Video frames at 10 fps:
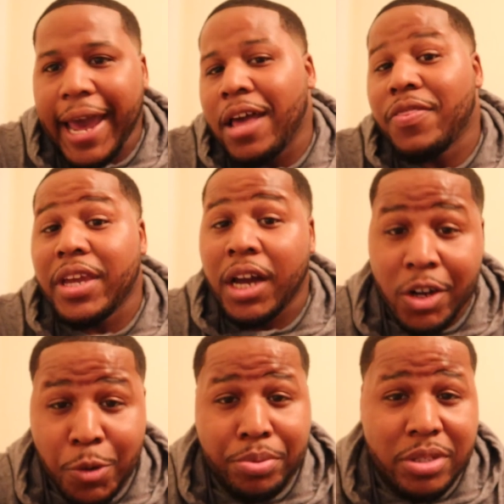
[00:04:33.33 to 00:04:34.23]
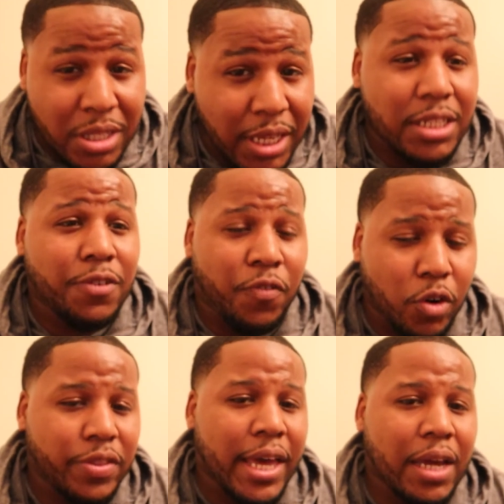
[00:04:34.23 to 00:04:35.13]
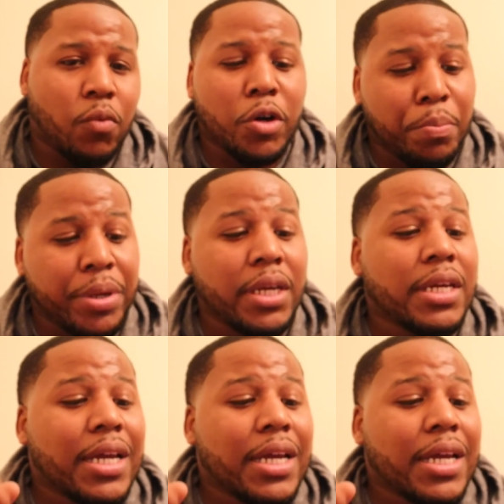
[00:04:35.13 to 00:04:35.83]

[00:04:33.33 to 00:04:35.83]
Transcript: And the 100% for that will be